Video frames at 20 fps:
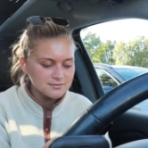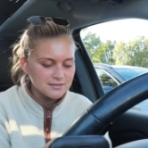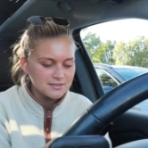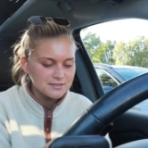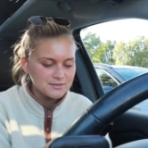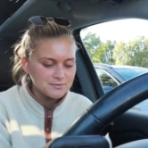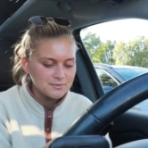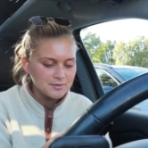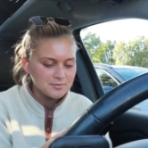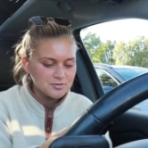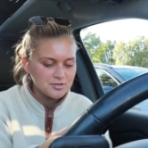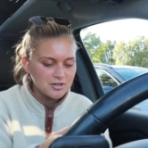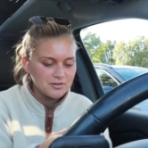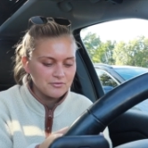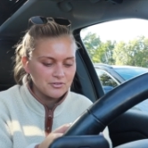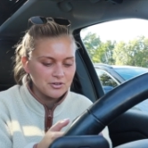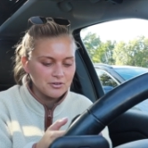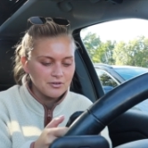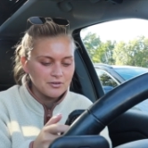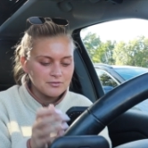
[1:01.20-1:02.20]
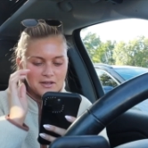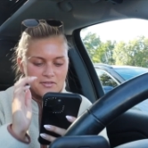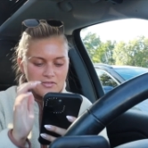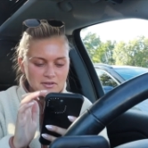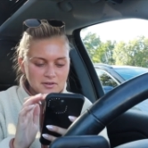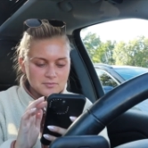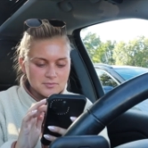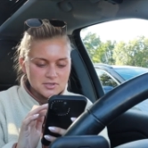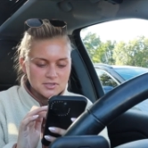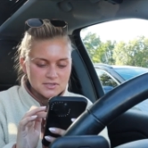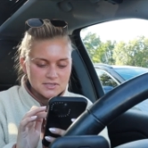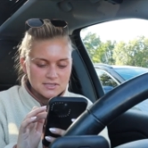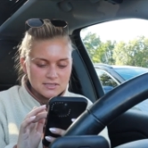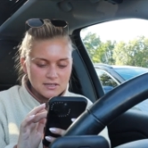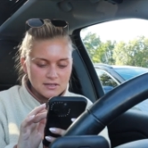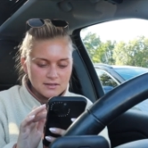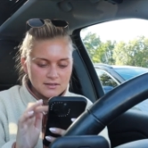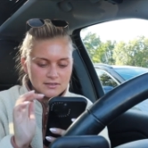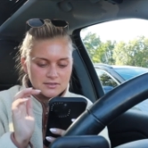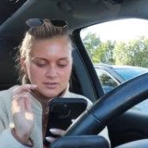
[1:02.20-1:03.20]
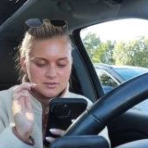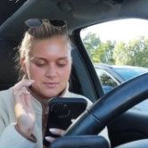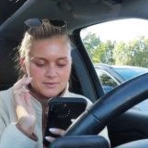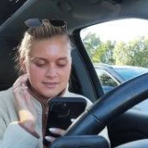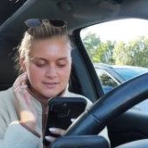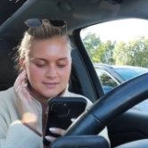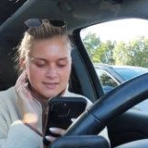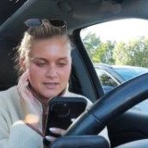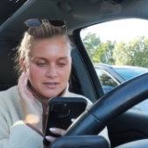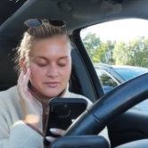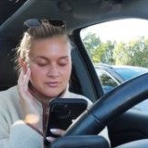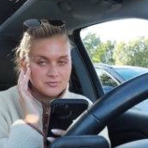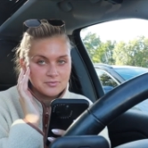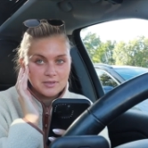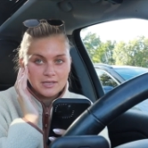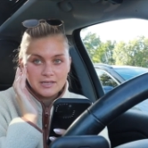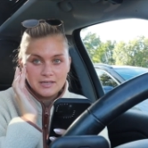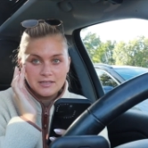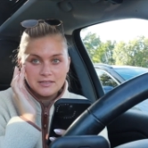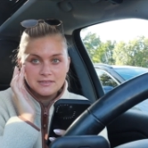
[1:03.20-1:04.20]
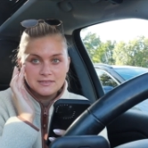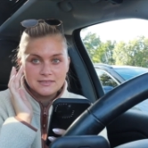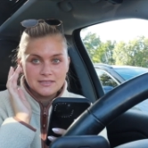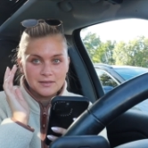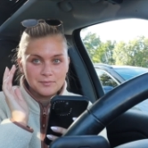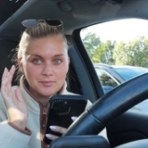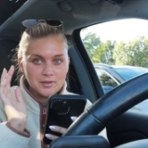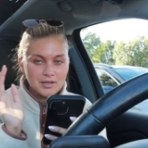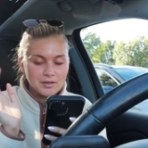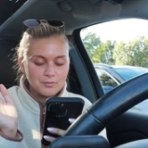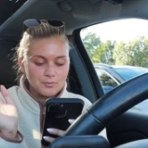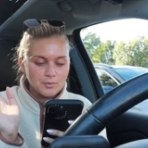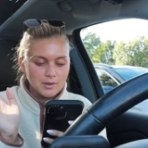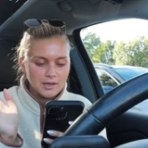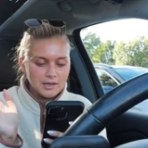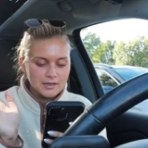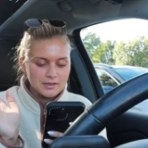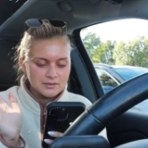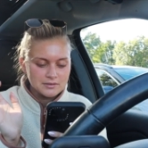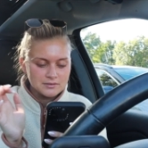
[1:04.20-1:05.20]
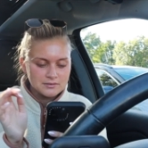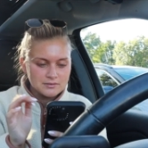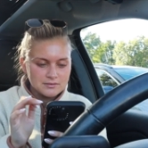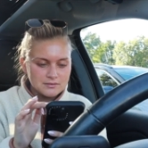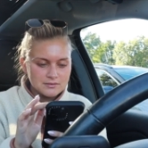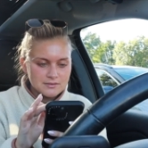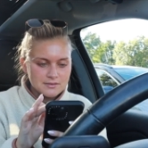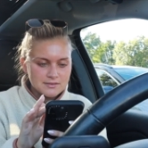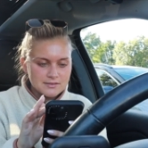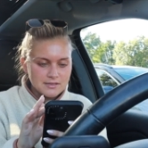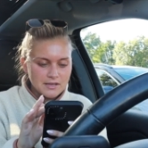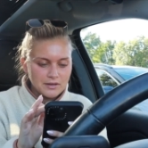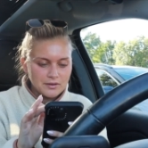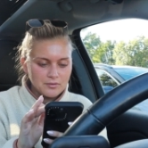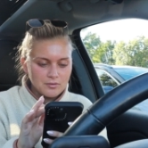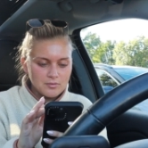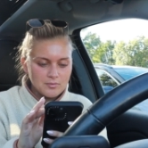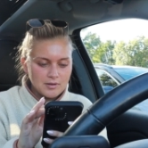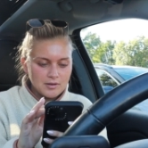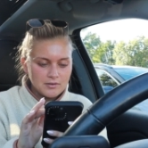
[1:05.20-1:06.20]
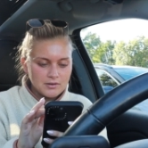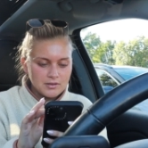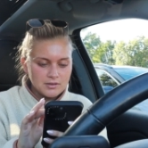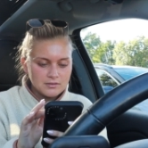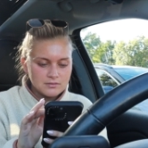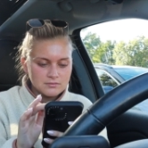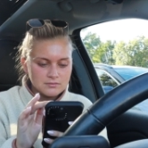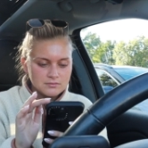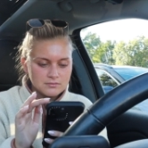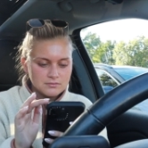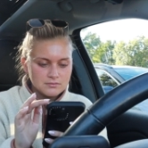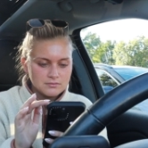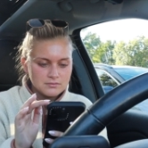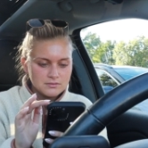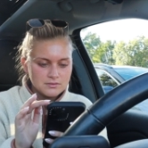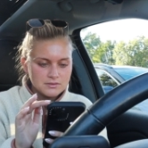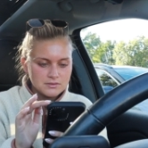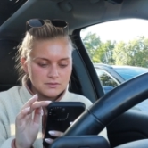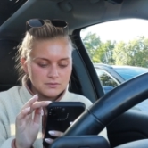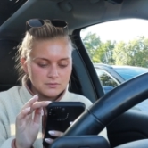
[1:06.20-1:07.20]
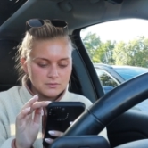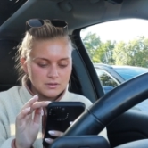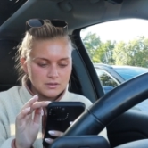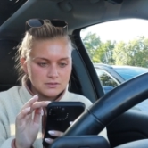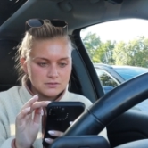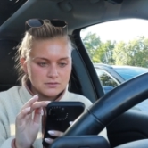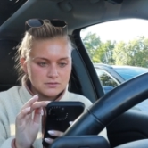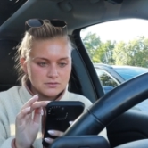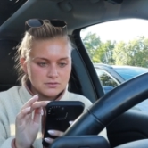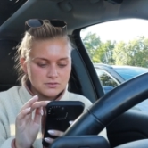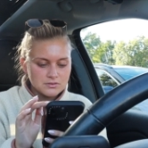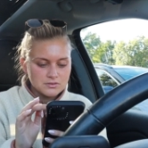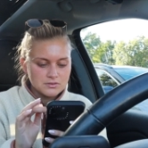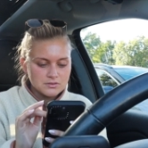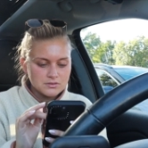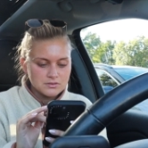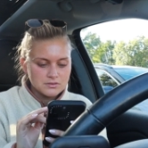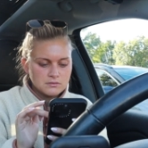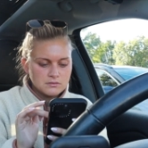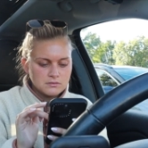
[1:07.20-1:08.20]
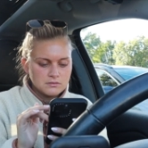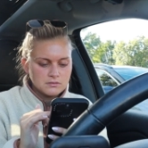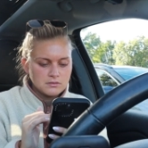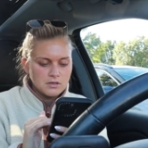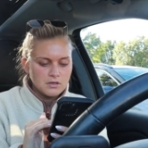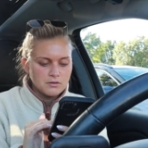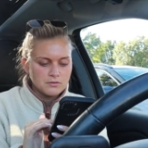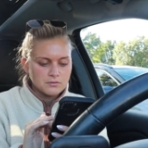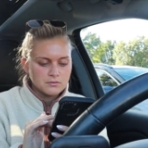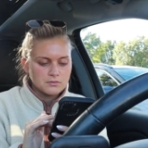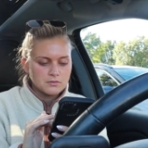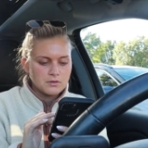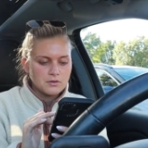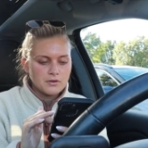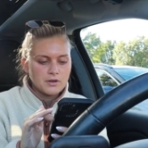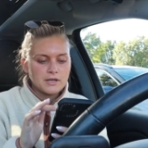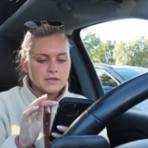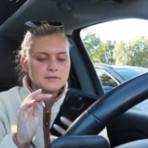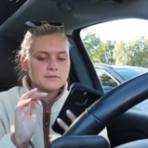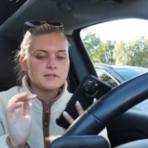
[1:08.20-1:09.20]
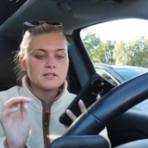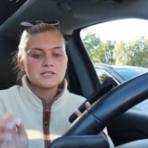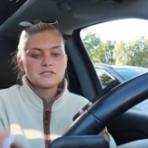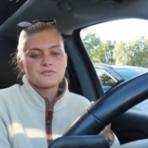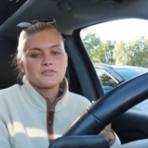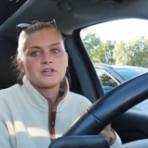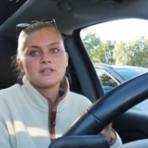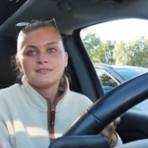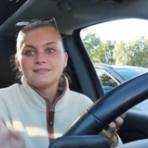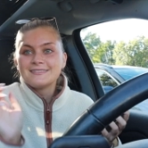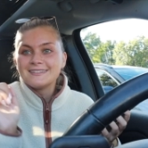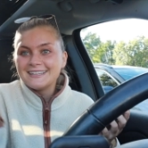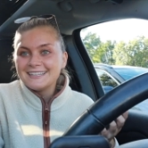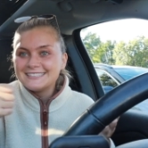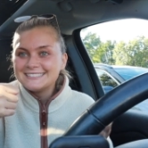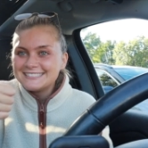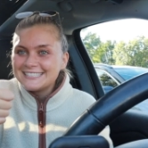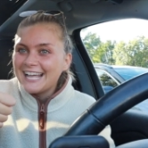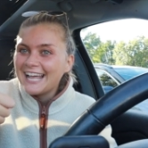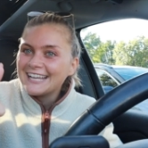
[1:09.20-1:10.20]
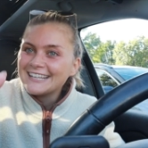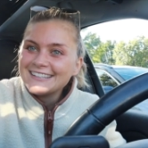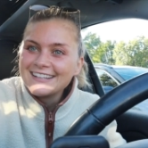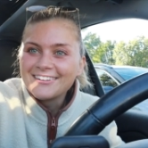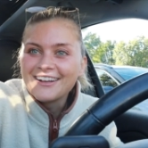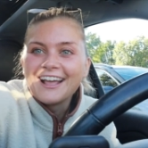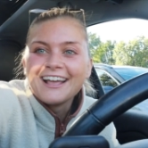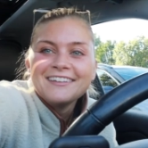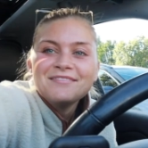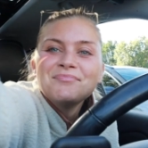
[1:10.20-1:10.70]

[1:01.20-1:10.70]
This is what I'm trying to figure out. I think I'm just gonna to be safe because I'm like way psycho about it. So let's just, oh, okay, it's free. Hmm? Yay, okay.